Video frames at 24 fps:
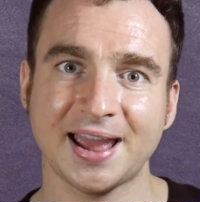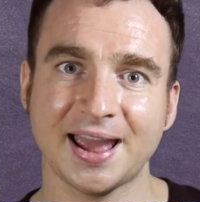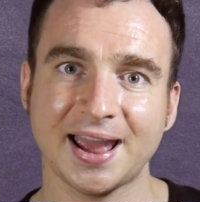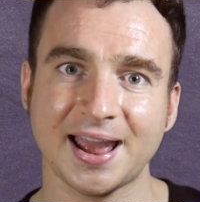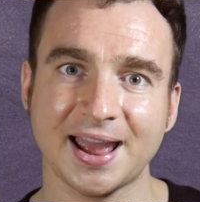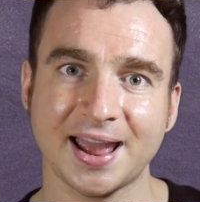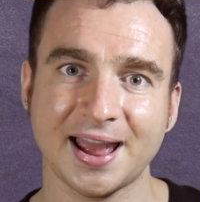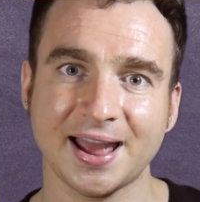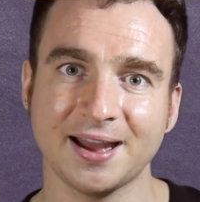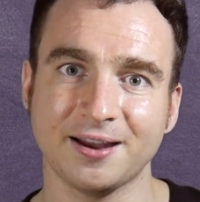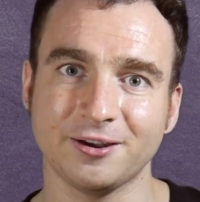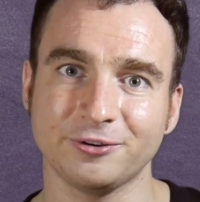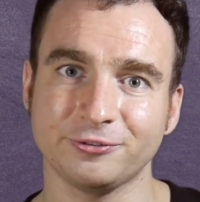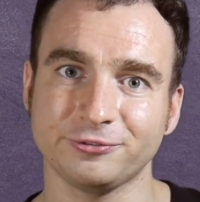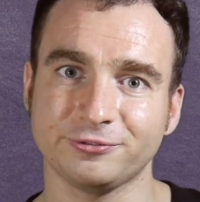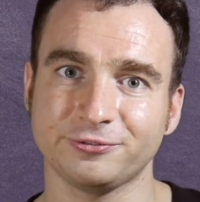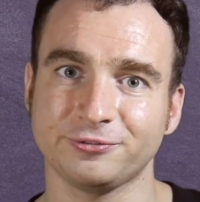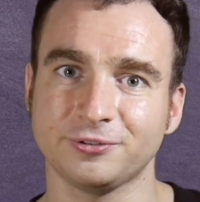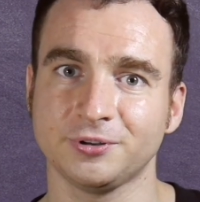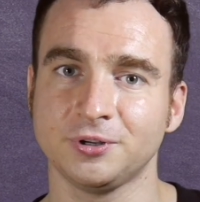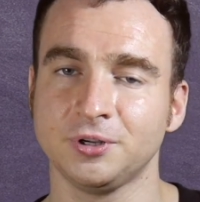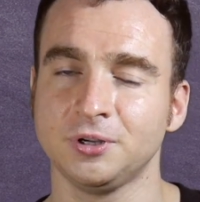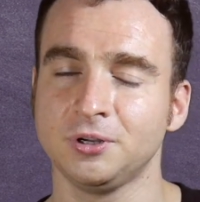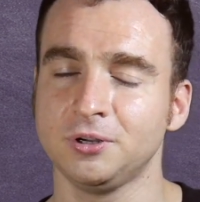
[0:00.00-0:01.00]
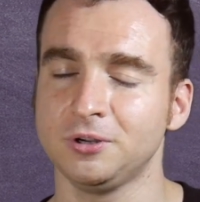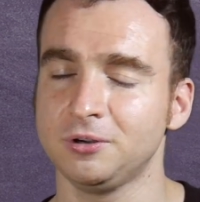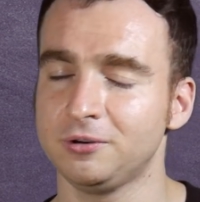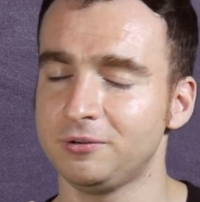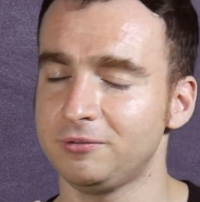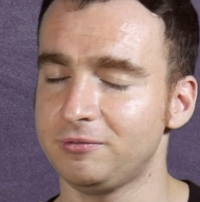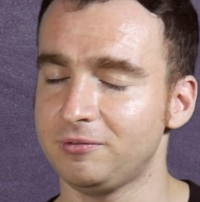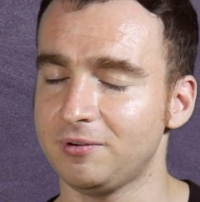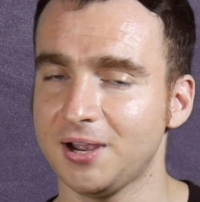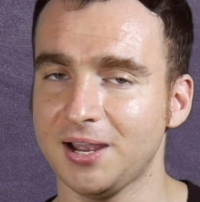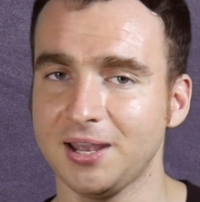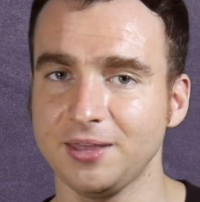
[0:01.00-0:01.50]
have,
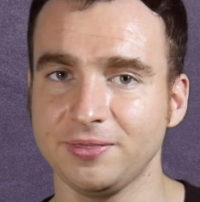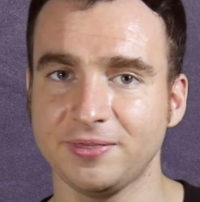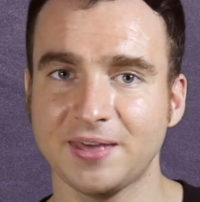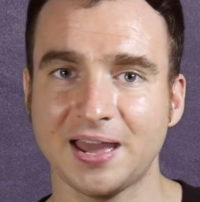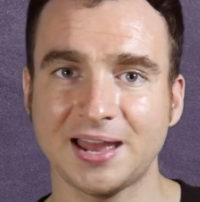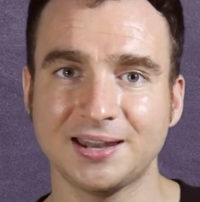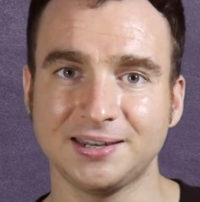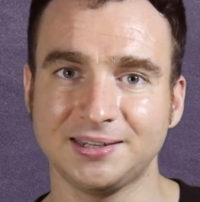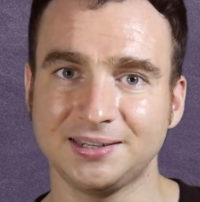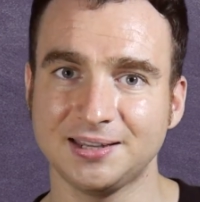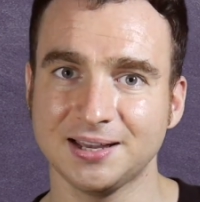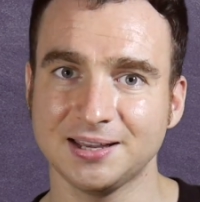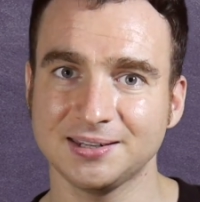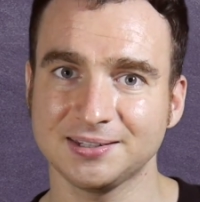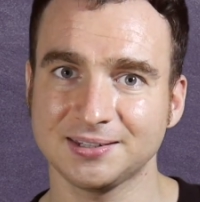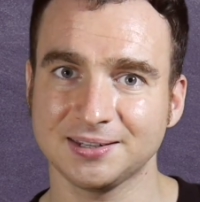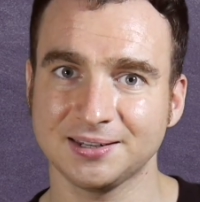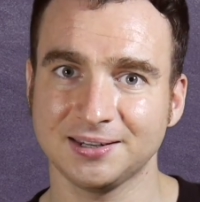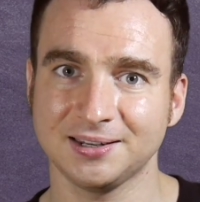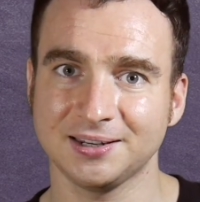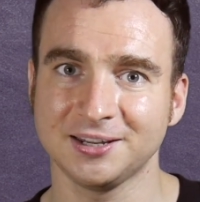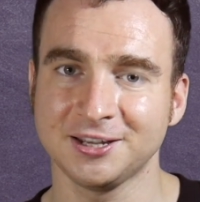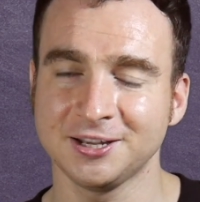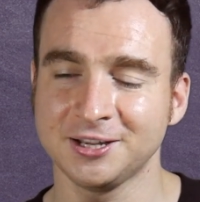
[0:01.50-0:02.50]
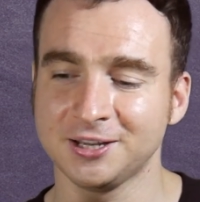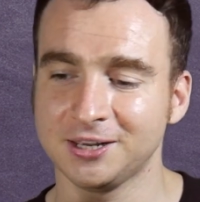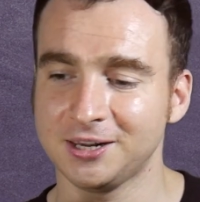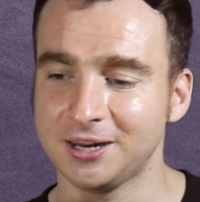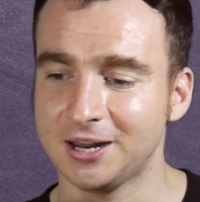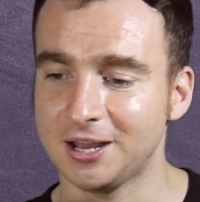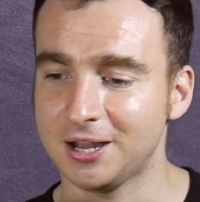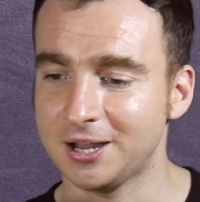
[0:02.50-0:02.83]
right? That doesn't,